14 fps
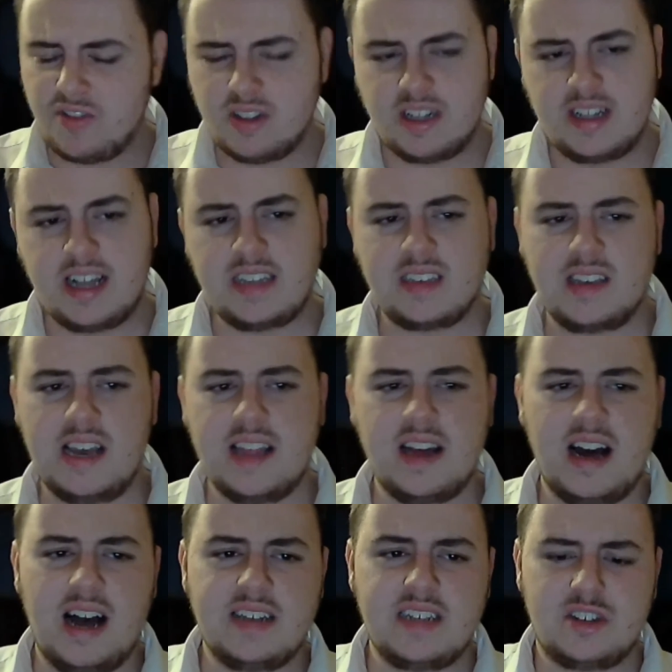Really nice leather. It
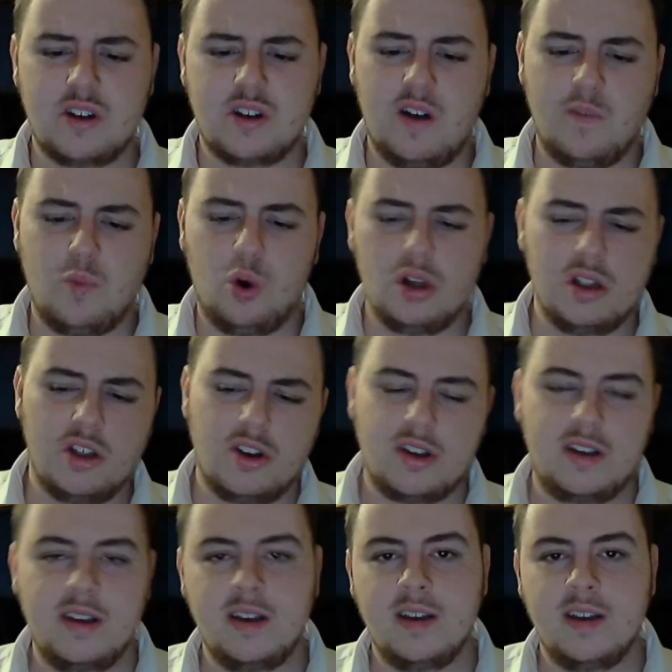has that sort of worn look.